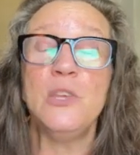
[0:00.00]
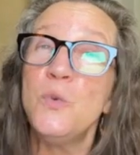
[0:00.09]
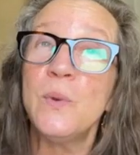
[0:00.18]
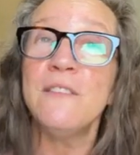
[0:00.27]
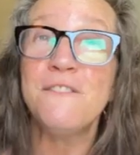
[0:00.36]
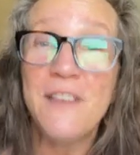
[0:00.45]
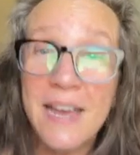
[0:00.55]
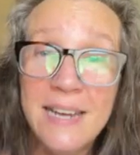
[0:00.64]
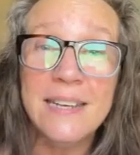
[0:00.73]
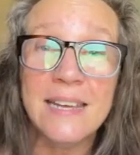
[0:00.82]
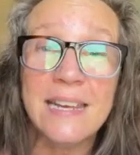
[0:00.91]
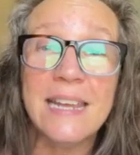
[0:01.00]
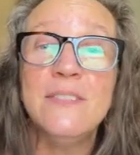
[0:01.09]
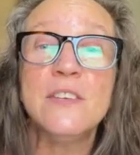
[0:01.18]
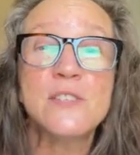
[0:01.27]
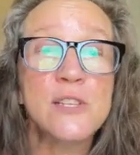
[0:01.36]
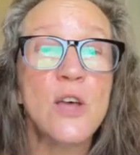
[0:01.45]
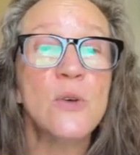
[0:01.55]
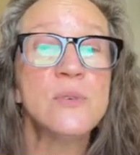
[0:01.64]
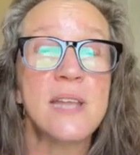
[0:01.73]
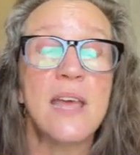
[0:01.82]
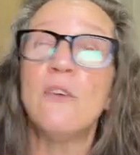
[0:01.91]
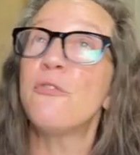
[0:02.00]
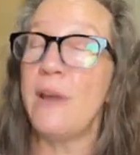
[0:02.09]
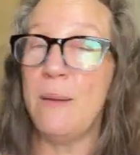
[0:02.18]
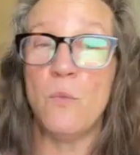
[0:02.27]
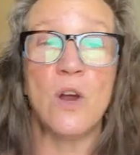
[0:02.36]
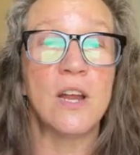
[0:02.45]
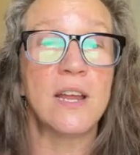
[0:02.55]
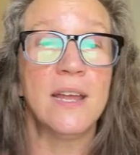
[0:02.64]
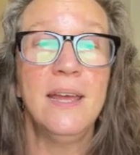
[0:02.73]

you can find it in the Slow Style framework.